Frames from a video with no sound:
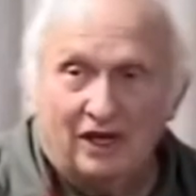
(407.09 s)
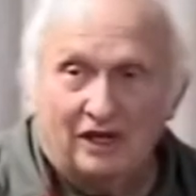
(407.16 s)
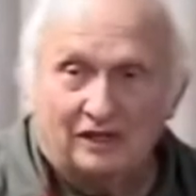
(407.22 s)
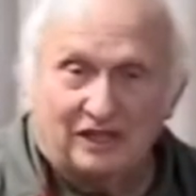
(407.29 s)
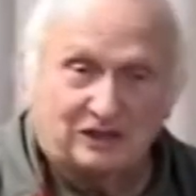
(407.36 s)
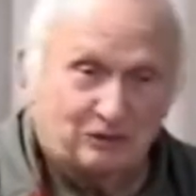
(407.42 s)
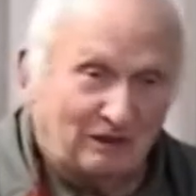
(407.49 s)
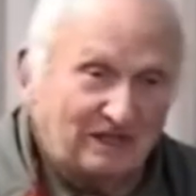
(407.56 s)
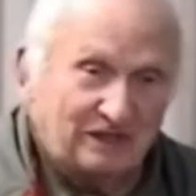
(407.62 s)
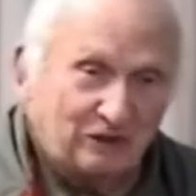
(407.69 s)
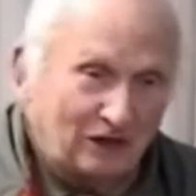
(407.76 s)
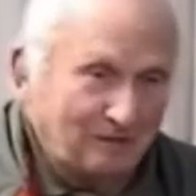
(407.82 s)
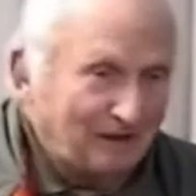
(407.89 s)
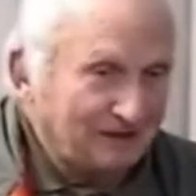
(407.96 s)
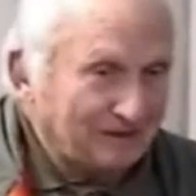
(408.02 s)
That's why they
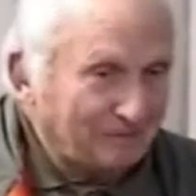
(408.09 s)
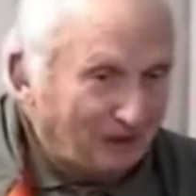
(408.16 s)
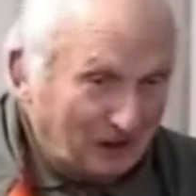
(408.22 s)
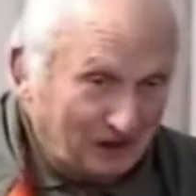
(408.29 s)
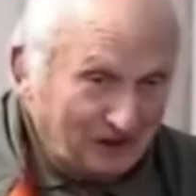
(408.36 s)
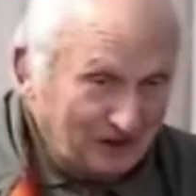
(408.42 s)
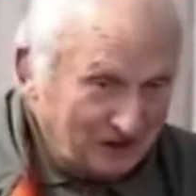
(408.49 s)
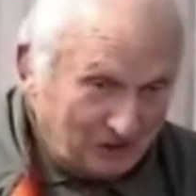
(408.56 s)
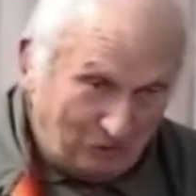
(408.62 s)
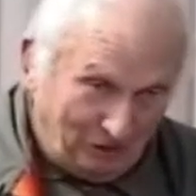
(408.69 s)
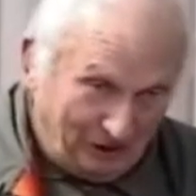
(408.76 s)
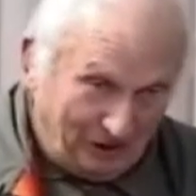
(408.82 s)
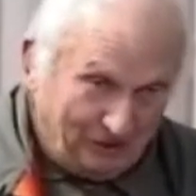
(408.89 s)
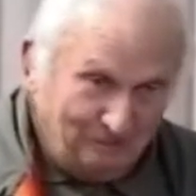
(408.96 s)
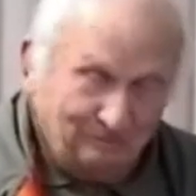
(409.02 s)
talk about the market
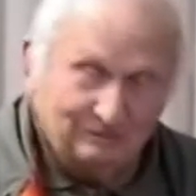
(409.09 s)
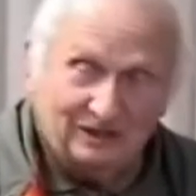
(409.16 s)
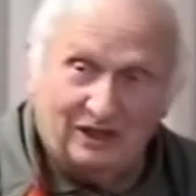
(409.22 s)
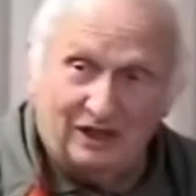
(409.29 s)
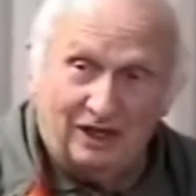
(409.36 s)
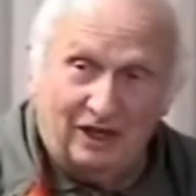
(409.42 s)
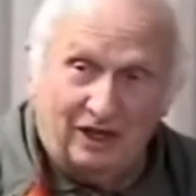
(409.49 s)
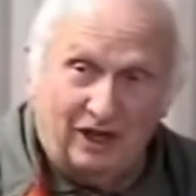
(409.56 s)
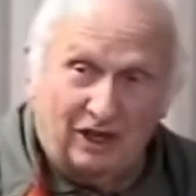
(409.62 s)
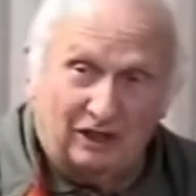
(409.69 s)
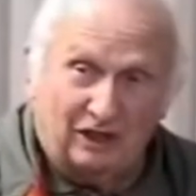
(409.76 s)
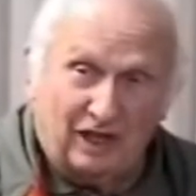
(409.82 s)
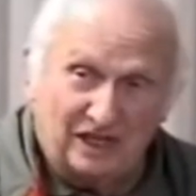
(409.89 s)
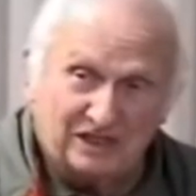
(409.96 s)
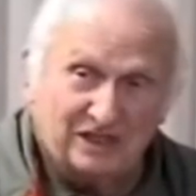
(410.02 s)
square.
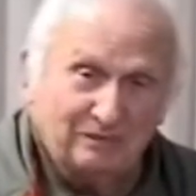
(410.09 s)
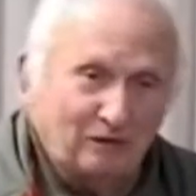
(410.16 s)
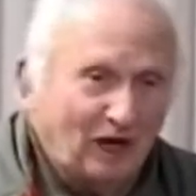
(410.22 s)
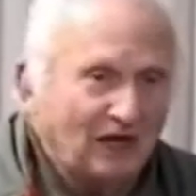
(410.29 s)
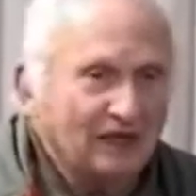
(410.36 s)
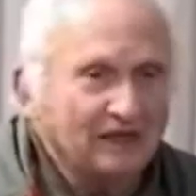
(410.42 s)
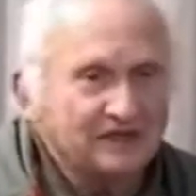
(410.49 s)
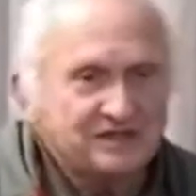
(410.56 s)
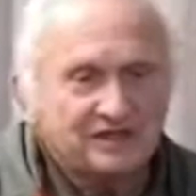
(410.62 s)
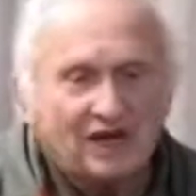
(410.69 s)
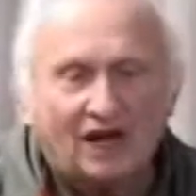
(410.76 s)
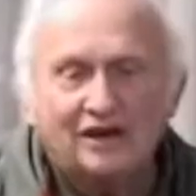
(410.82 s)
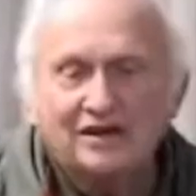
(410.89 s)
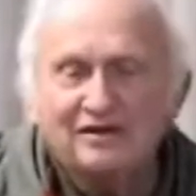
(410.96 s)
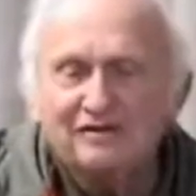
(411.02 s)
Classic markets
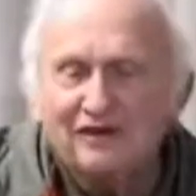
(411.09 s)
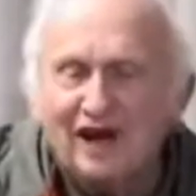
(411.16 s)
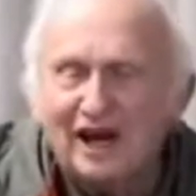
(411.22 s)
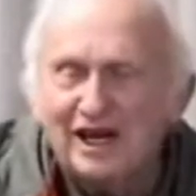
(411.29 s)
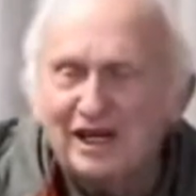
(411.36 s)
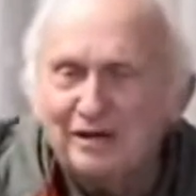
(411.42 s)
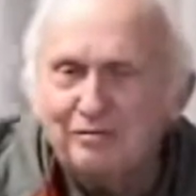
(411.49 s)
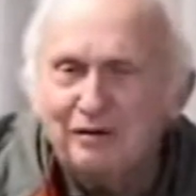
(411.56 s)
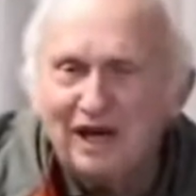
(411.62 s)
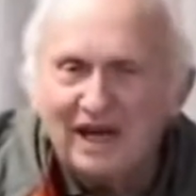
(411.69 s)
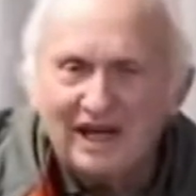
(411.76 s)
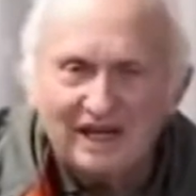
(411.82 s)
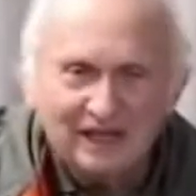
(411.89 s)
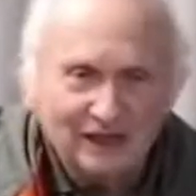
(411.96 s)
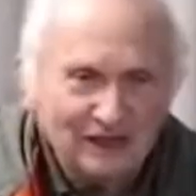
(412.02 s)
are divided
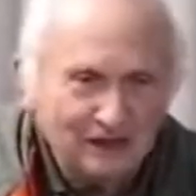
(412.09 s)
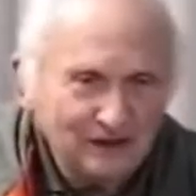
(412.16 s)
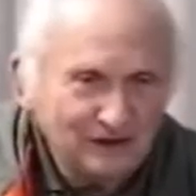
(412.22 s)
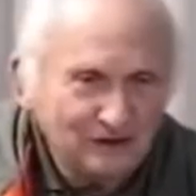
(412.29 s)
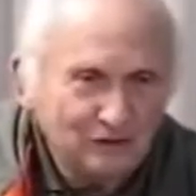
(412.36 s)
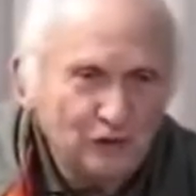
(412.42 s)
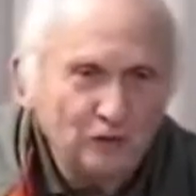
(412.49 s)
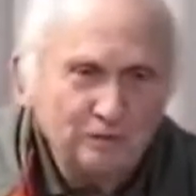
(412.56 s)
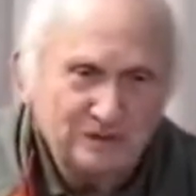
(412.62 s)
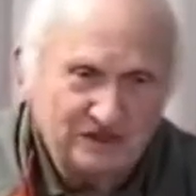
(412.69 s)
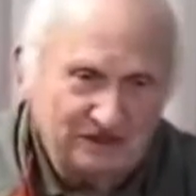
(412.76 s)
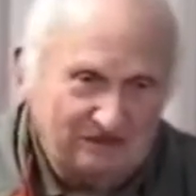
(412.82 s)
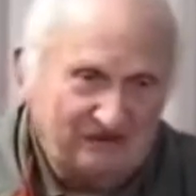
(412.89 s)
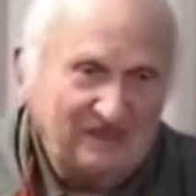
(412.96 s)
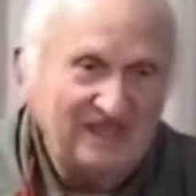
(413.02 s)
by groups
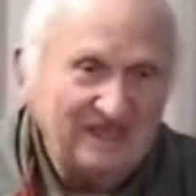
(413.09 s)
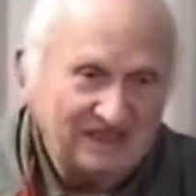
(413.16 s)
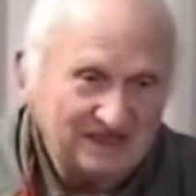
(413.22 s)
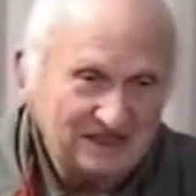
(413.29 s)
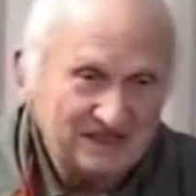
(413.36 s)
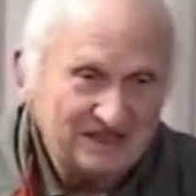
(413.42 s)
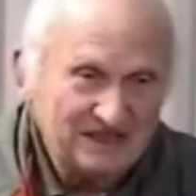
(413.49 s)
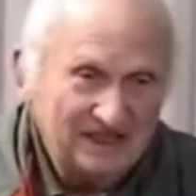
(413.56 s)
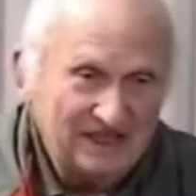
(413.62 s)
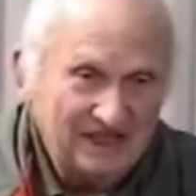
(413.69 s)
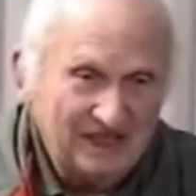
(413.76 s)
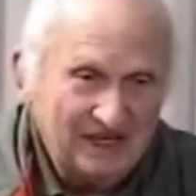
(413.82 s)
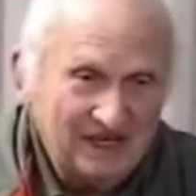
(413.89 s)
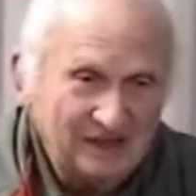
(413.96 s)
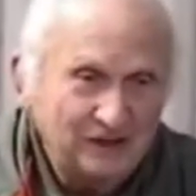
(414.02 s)
of things.
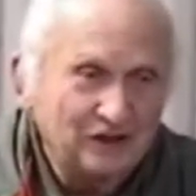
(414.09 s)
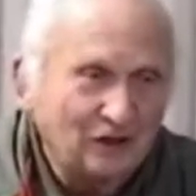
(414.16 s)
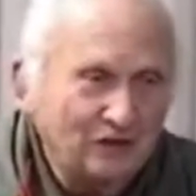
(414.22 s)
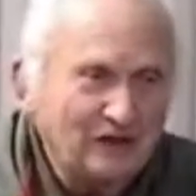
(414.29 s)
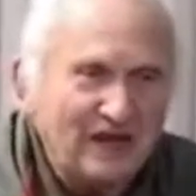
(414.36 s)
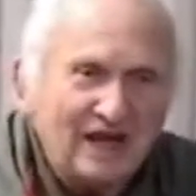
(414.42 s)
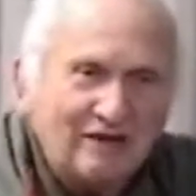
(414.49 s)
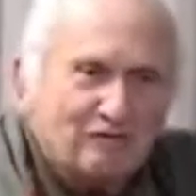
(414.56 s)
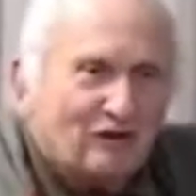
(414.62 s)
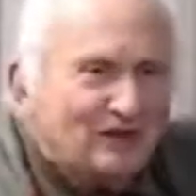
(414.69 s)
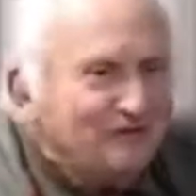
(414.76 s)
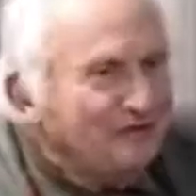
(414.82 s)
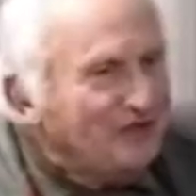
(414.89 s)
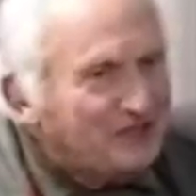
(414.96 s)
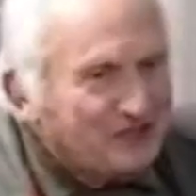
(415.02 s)
You don't have
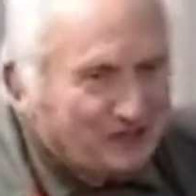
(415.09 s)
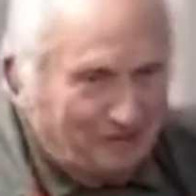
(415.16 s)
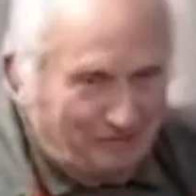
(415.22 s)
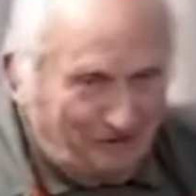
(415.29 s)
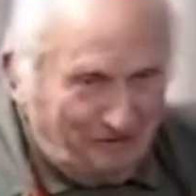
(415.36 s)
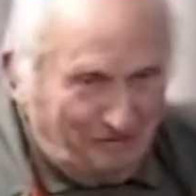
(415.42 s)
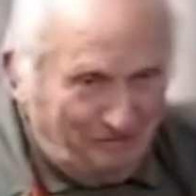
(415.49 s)
one vegetable,